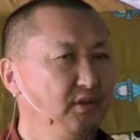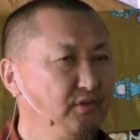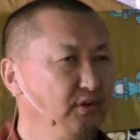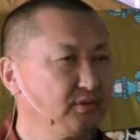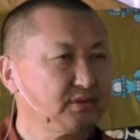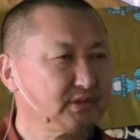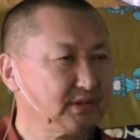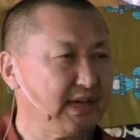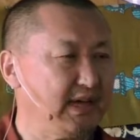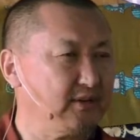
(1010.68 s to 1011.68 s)

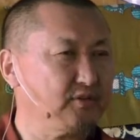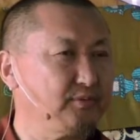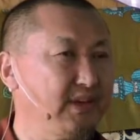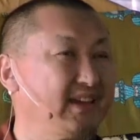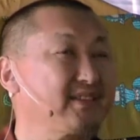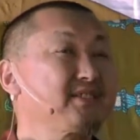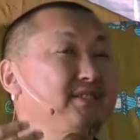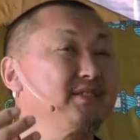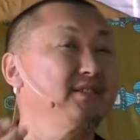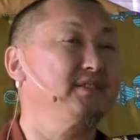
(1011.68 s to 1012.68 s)
Not kind of
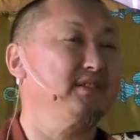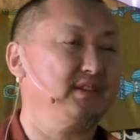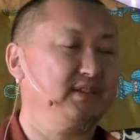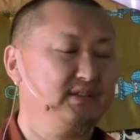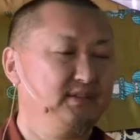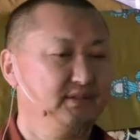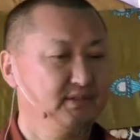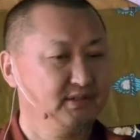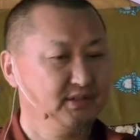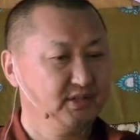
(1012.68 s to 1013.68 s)
externally,
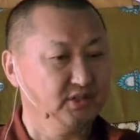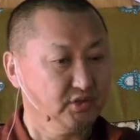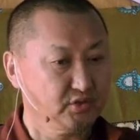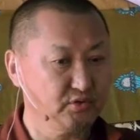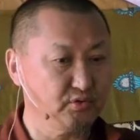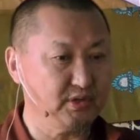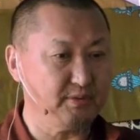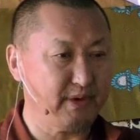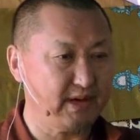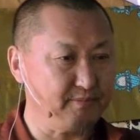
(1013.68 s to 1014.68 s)
through
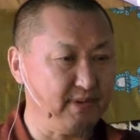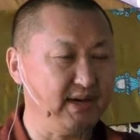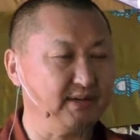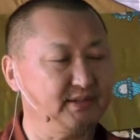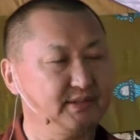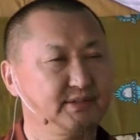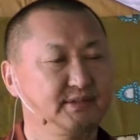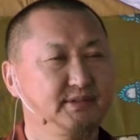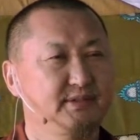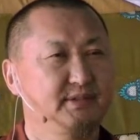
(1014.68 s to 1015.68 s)
my mind,
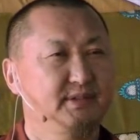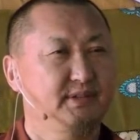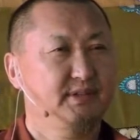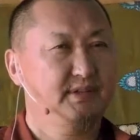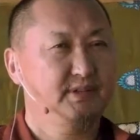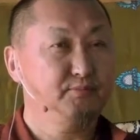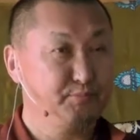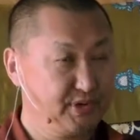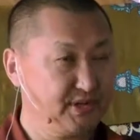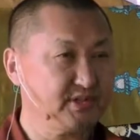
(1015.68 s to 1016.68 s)

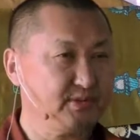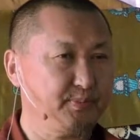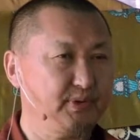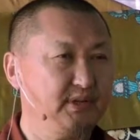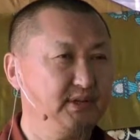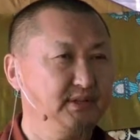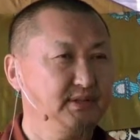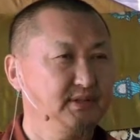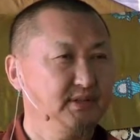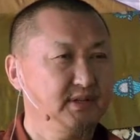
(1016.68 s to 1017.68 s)
principally.
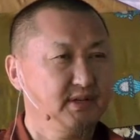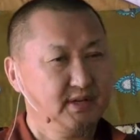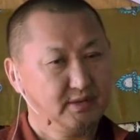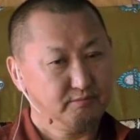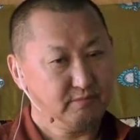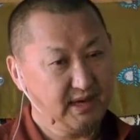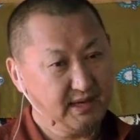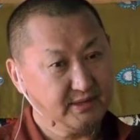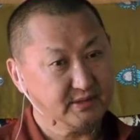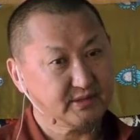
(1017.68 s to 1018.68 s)

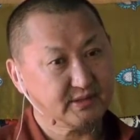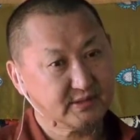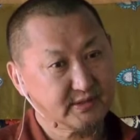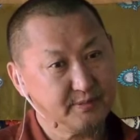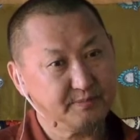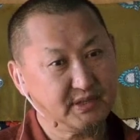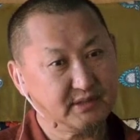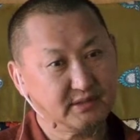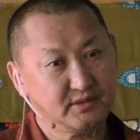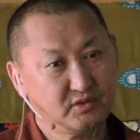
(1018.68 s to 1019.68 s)
Mind is
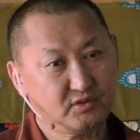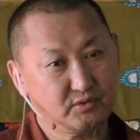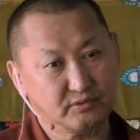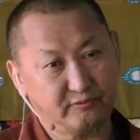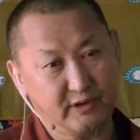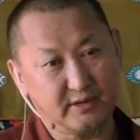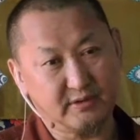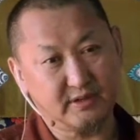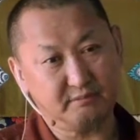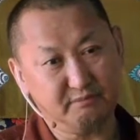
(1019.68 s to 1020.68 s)
something to
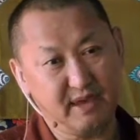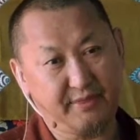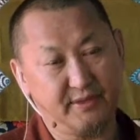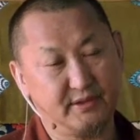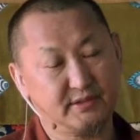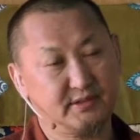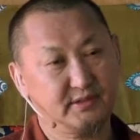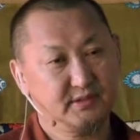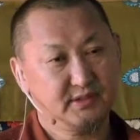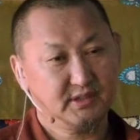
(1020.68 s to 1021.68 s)
find the method
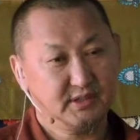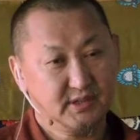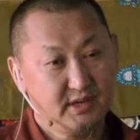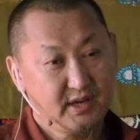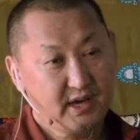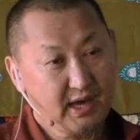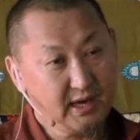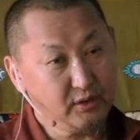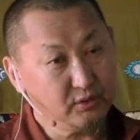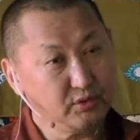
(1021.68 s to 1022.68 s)

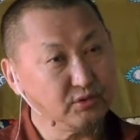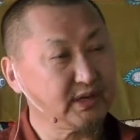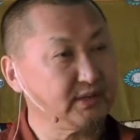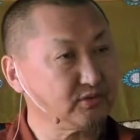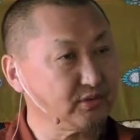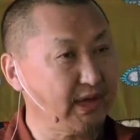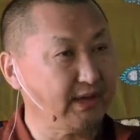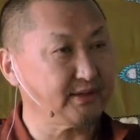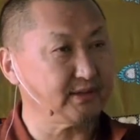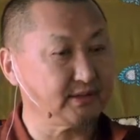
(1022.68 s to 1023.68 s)
how you can to
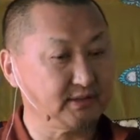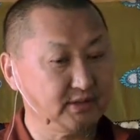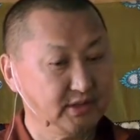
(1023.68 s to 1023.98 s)
handle